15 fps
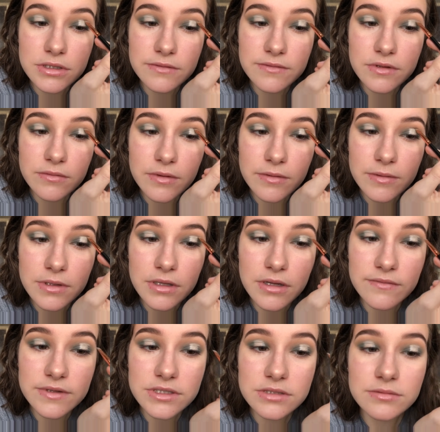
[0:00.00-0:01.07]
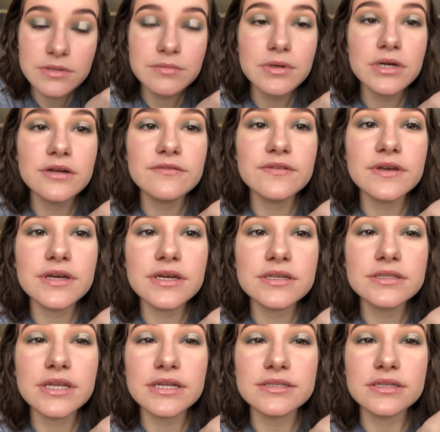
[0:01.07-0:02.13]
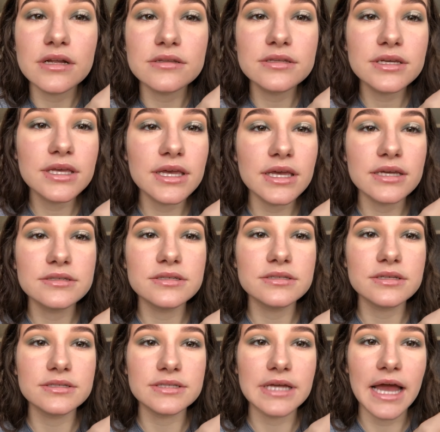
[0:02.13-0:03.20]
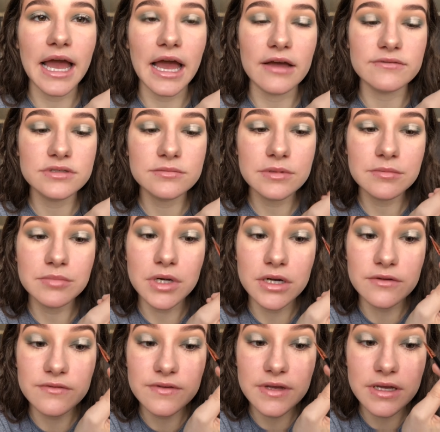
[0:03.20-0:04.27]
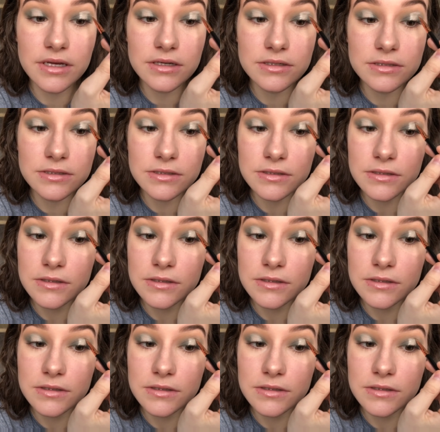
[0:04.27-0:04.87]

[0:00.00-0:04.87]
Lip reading: even though I would love it to be perfect. That's not the case. It doesn't have to be perfect.